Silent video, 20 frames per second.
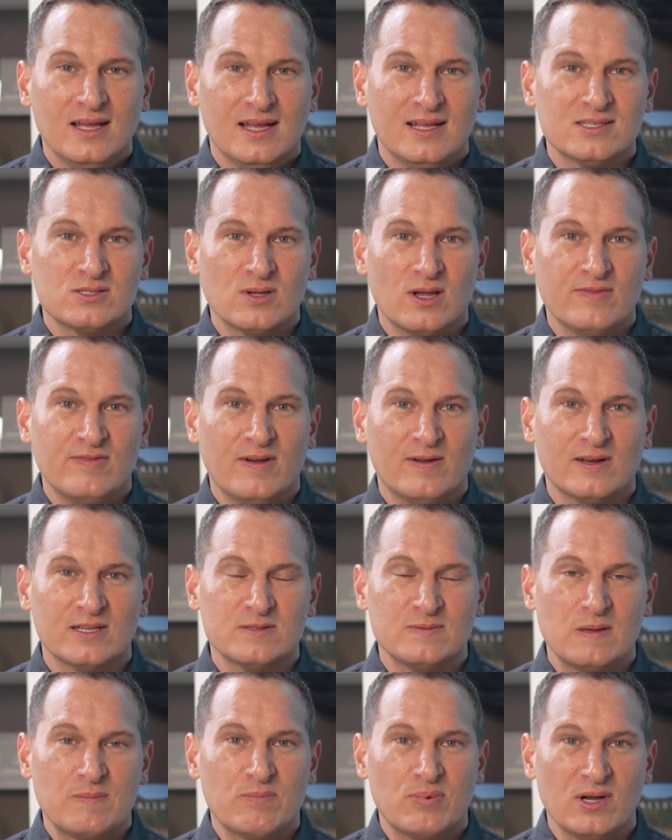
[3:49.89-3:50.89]
And so I found it
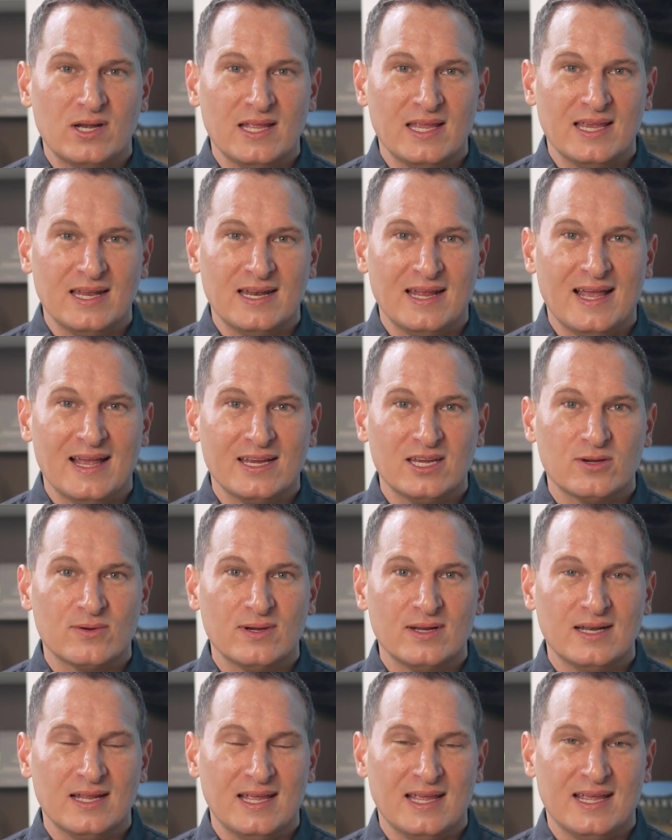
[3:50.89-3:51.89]
to be pretty
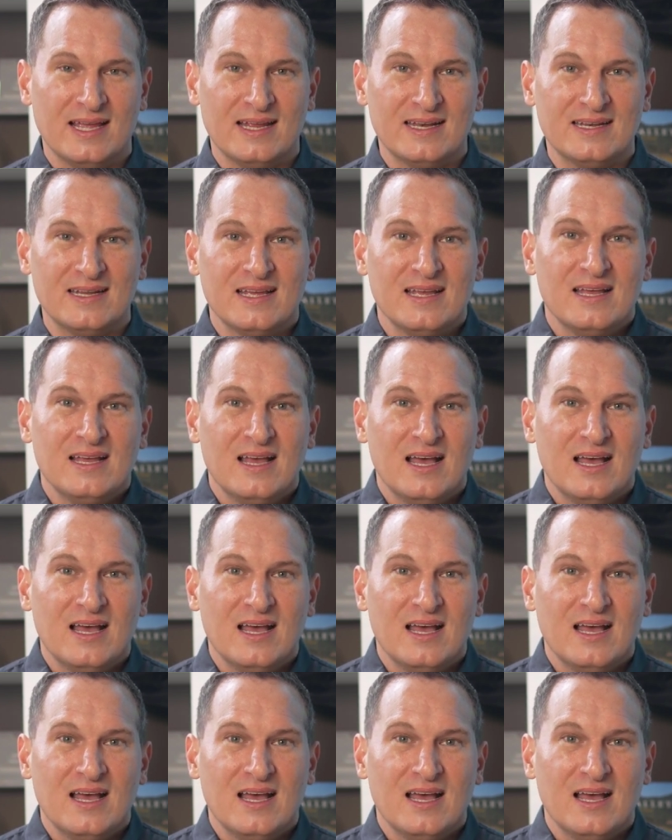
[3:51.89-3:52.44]
inaccurate and